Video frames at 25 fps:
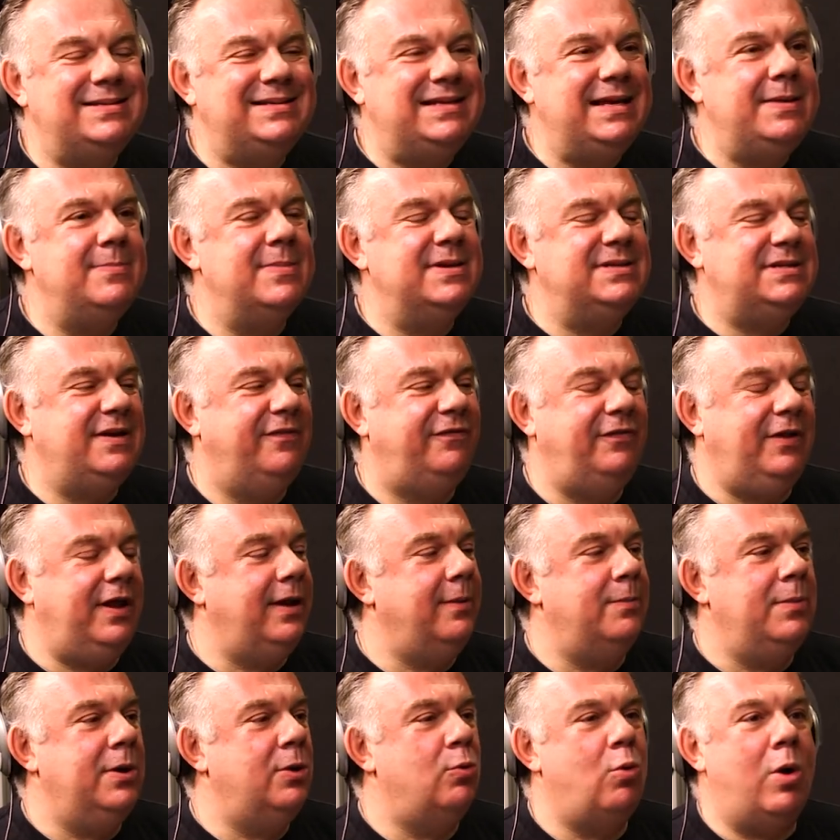the ball. It seems as if
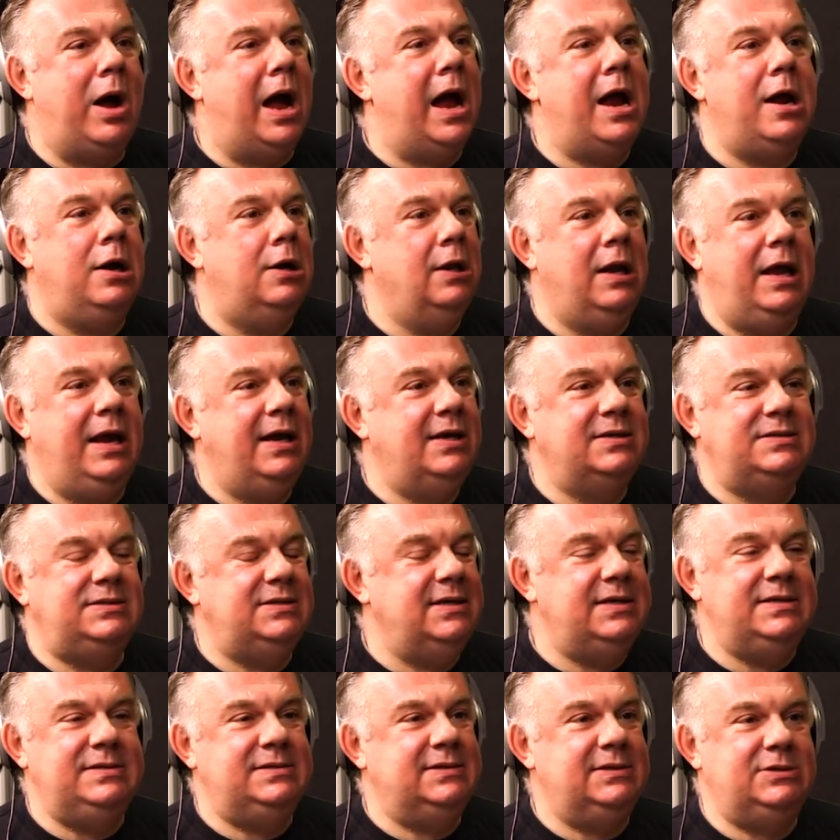like, Maguire like,
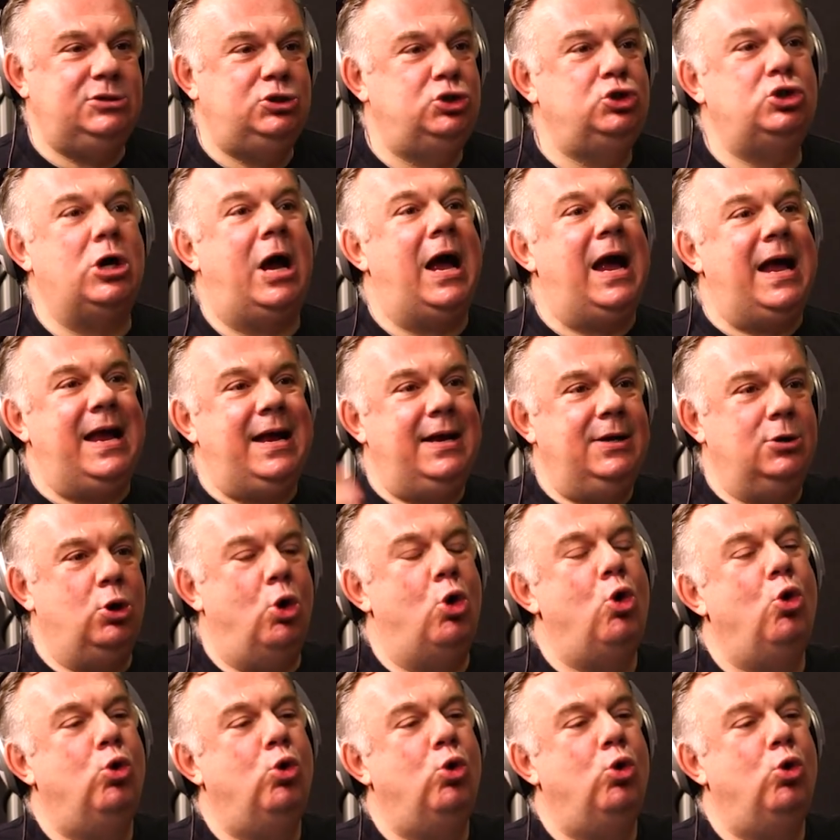sees this giant,